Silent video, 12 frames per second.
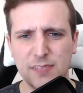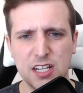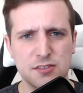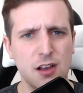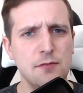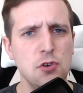
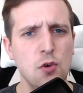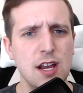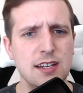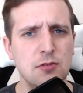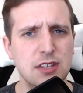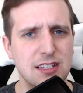So I have no
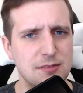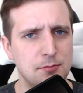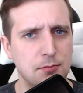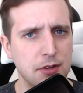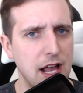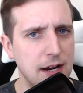idea what this
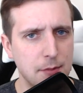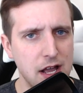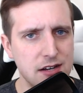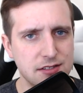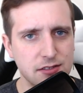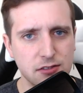black
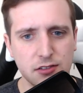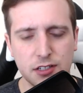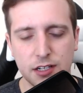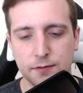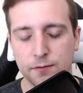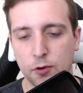box they're
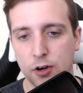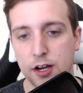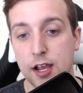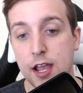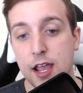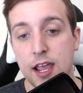looking for.
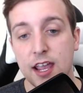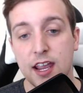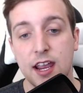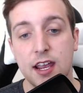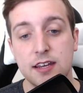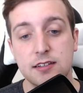
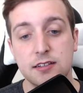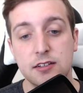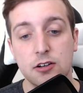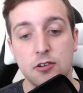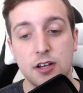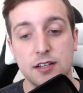And,
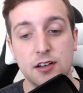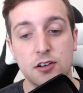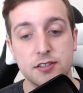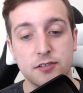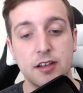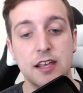it
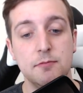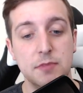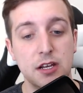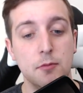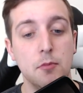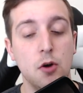also hit
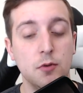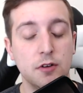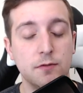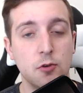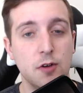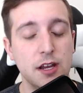me a moment
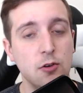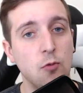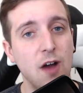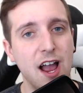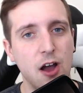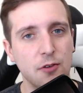of going,
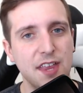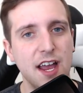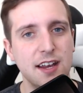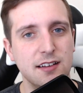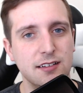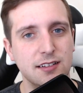wow,
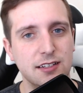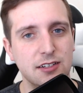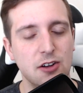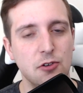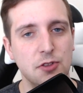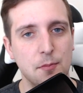that,
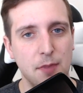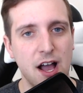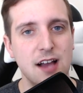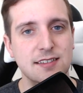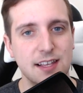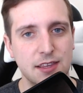the
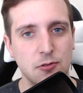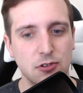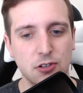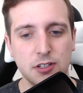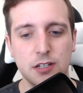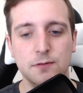box that they were
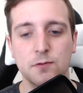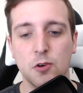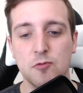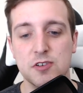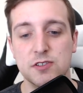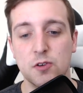looking
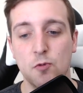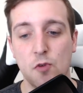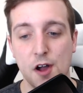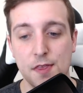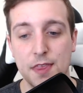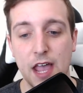for was the
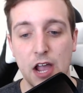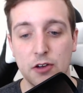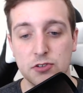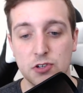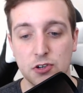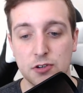one
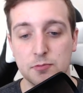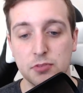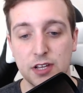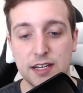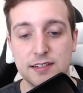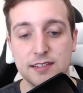that took
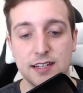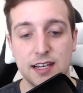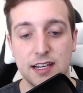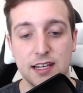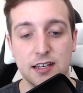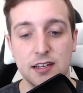place
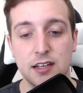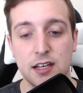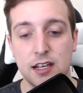in